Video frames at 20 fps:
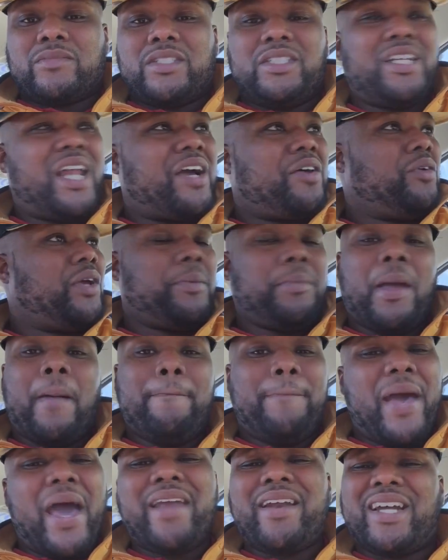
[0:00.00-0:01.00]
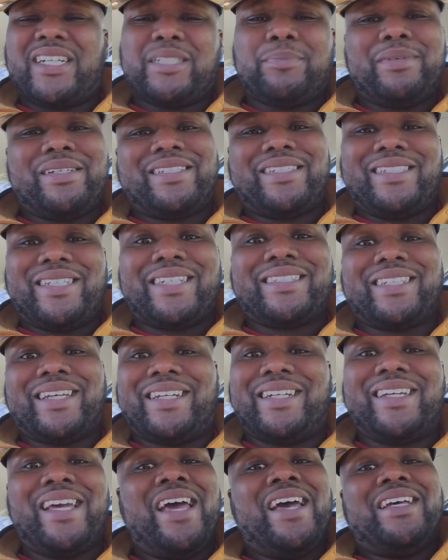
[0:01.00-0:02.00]
You're not going to give me a battery? I spent
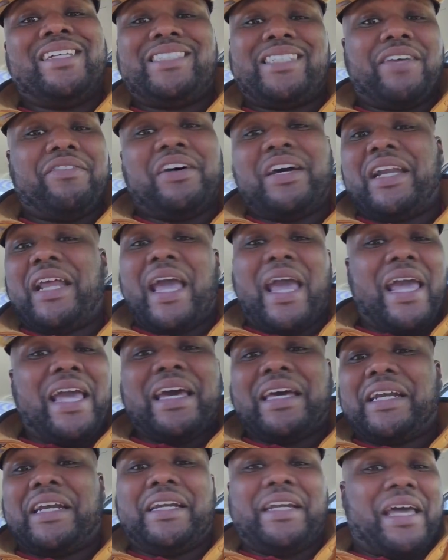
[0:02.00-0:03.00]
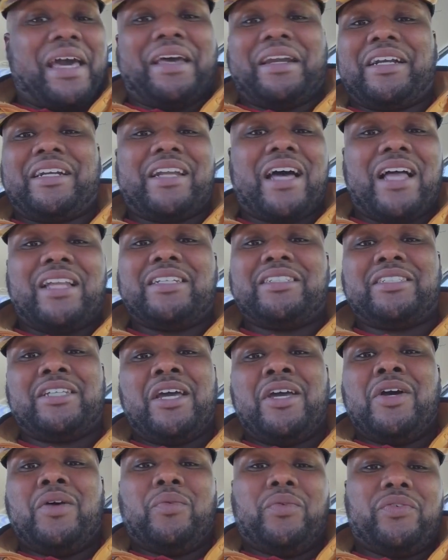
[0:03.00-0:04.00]
$600, $700, $800,
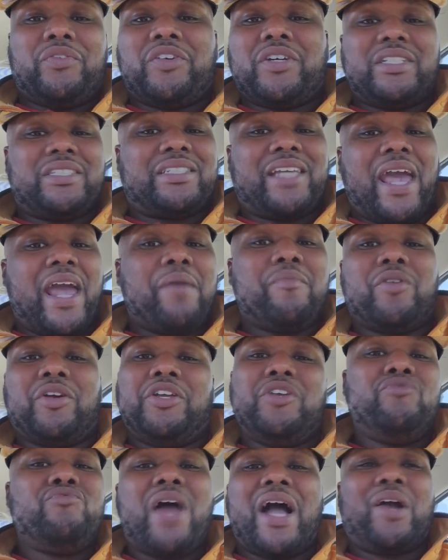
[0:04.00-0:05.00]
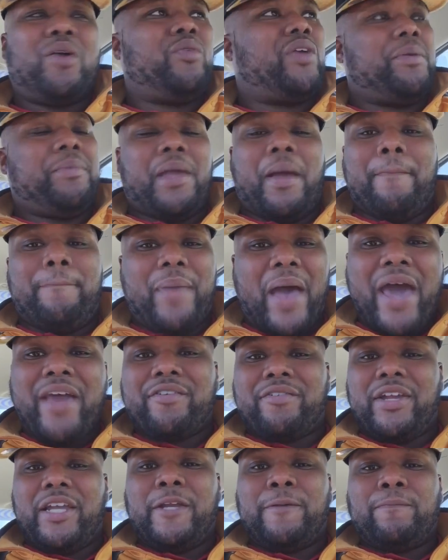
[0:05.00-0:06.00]
$900 for this camera, and you're not going to give me a
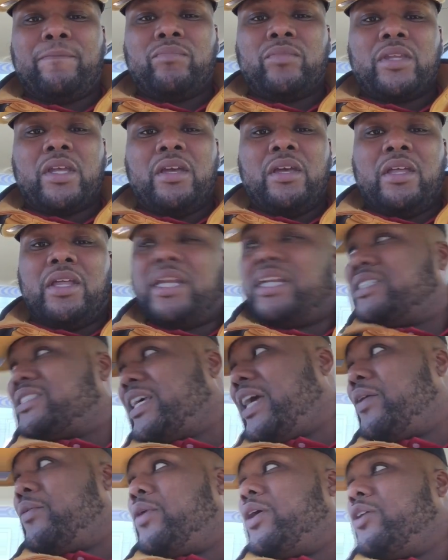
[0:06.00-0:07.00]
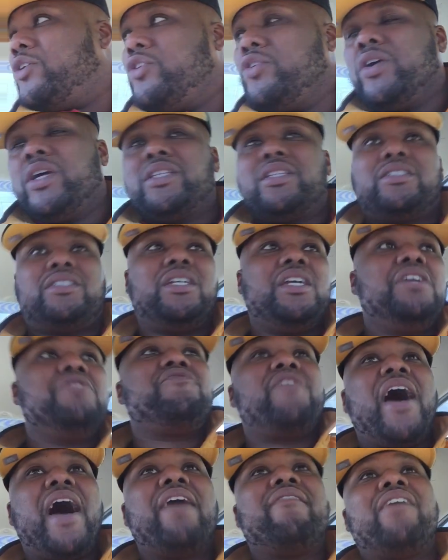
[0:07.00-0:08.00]
battery? And he's like, well, you can get the
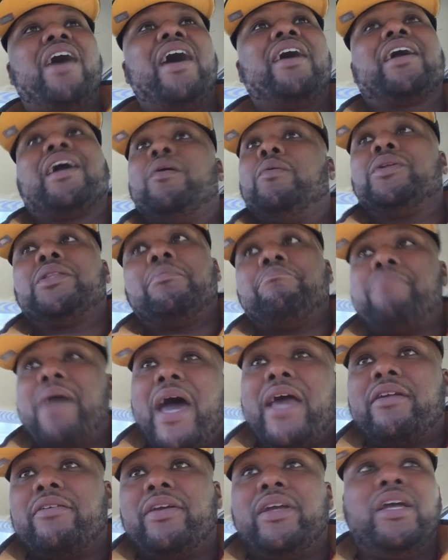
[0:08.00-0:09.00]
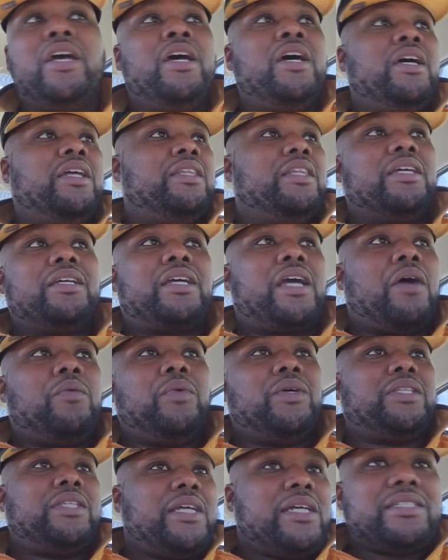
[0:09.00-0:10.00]
T5i, come with the battery, they
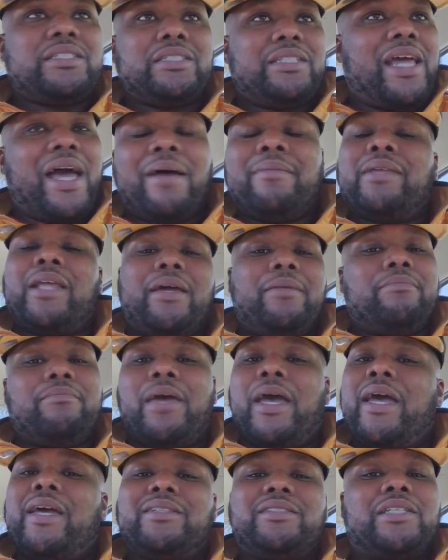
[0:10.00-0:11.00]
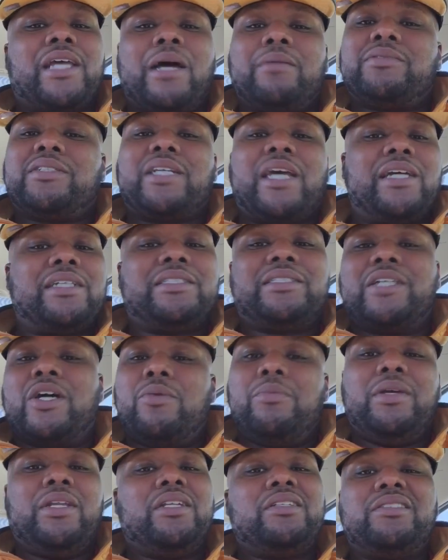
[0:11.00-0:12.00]
come with this. Now I'm like, man, stop trying to
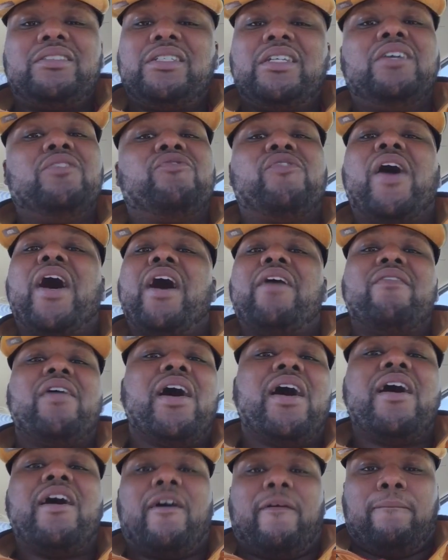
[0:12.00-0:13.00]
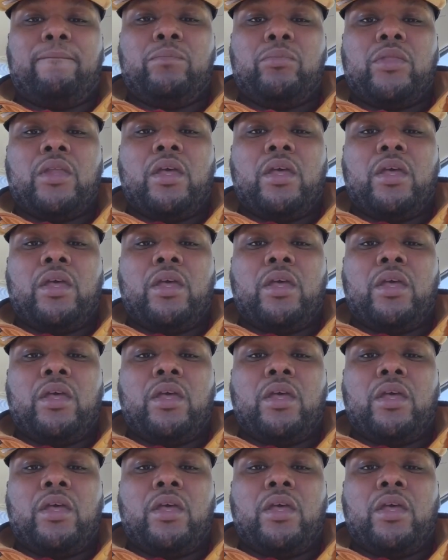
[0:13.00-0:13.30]
sell me this T5i.